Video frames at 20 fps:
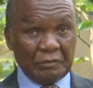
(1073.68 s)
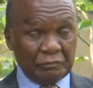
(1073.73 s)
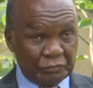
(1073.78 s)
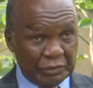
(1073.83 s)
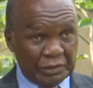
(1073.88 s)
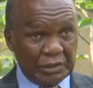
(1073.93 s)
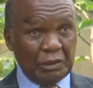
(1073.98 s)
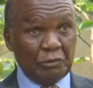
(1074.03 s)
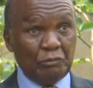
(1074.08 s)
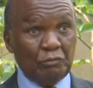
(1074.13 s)

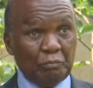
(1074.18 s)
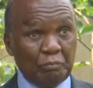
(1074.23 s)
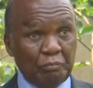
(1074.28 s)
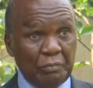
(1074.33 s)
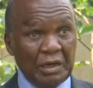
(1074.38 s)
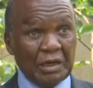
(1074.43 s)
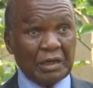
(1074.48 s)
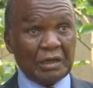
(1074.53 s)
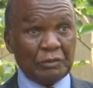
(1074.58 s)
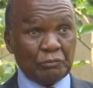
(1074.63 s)
when I look
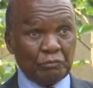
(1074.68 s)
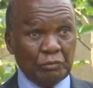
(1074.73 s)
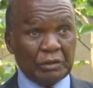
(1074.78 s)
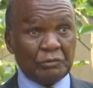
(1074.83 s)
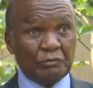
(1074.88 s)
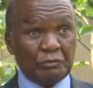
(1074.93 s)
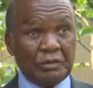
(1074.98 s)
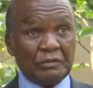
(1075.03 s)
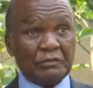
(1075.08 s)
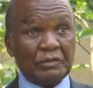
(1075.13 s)
back at
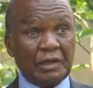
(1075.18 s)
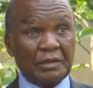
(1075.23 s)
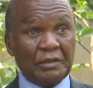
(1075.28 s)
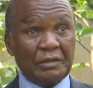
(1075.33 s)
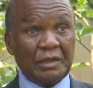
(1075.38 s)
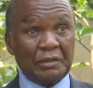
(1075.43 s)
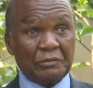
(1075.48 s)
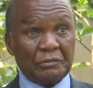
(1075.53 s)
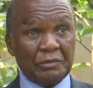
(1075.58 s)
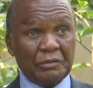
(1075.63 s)
what we
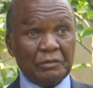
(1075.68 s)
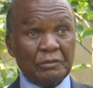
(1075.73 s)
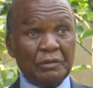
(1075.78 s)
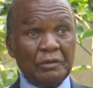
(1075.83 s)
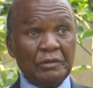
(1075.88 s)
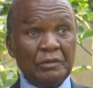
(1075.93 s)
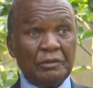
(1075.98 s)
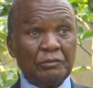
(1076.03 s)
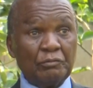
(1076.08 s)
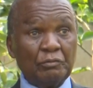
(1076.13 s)
decided, I think
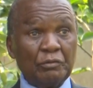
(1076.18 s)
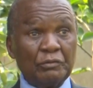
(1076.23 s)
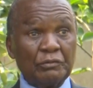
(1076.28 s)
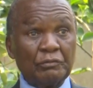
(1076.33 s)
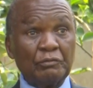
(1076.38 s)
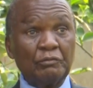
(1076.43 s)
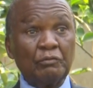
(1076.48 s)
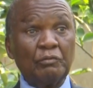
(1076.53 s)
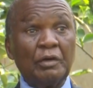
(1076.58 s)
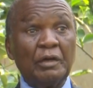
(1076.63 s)
it
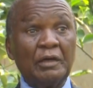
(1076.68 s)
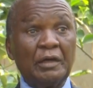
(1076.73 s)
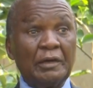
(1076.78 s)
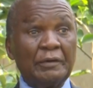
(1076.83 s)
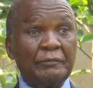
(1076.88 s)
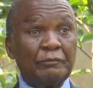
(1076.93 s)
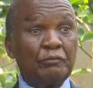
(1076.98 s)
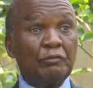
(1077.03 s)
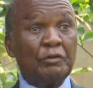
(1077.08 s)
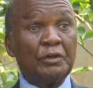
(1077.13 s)
was, I
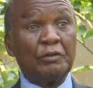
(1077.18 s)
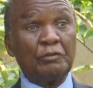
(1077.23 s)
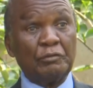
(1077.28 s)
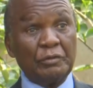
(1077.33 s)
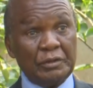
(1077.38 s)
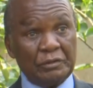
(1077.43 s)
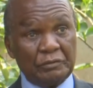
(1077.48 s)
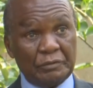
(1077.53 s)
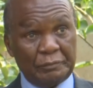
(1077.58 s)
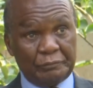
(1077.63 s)
have no
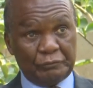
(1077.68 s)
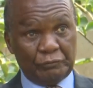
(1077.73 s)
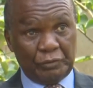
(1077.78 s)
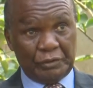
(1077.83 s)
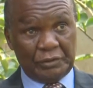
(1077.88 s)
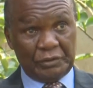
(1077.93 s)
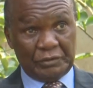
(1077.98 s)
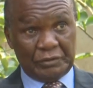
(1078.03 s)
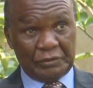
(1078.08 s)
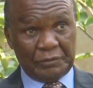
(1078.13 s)
regret
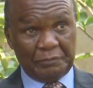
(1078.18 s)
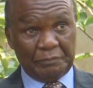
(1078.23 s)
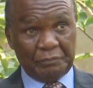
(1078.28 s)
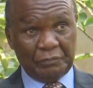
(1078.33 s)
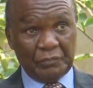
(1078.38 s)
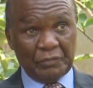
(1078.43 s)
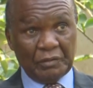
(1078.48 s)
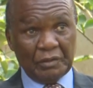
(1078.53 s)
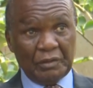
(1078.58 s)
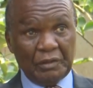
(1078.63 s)
for it.
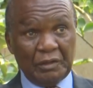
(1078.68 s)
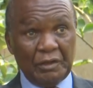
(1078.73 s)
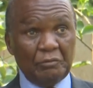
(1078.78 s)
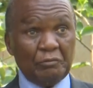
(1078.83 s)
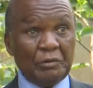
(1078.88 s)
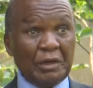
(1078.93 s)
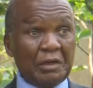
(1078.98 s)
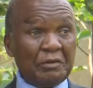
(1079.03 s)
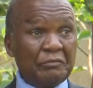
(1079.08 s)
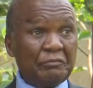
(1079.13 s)
And
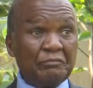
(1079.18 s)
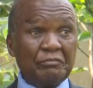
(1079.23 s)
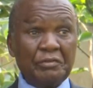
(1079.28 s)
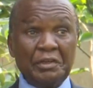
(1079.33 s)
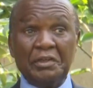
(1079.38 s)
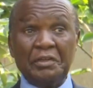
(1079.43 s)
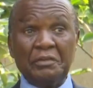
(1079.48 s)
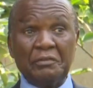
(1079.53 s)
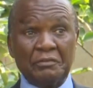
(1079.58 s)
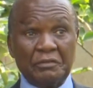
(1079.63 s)
we had
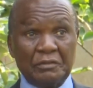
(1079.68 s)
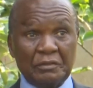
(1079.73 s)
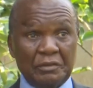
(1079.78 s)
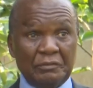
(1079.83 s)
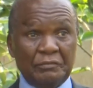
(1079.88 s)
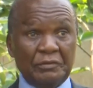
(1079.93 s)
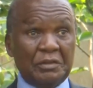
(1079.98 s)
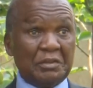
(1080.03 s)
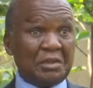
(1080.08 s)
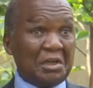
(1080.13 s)
friends, even